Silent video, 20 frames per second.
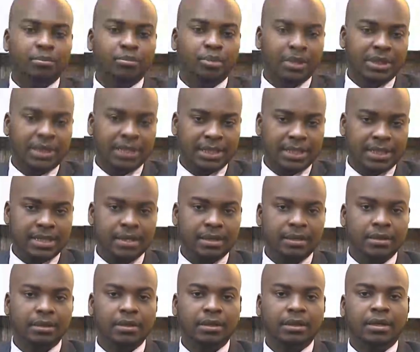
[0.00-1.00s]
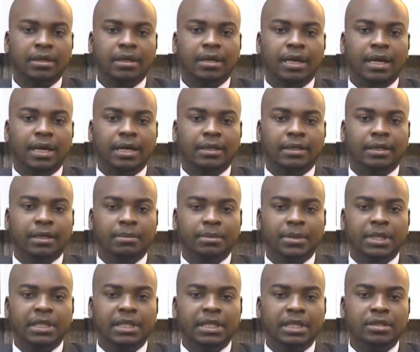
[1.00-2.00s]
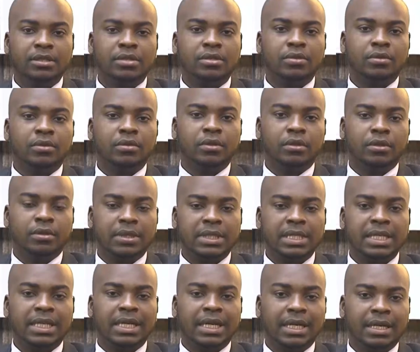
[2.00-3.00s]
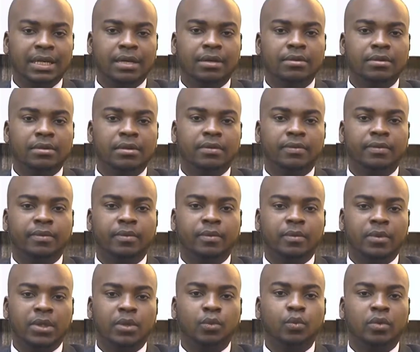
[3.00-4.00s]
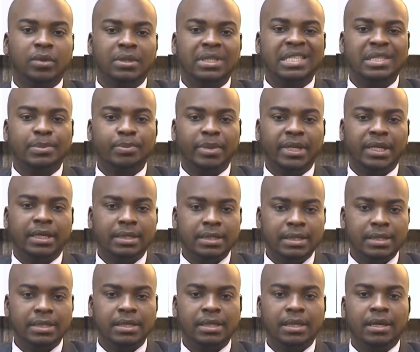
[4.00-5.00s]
budgeting and the need to take account of what one spends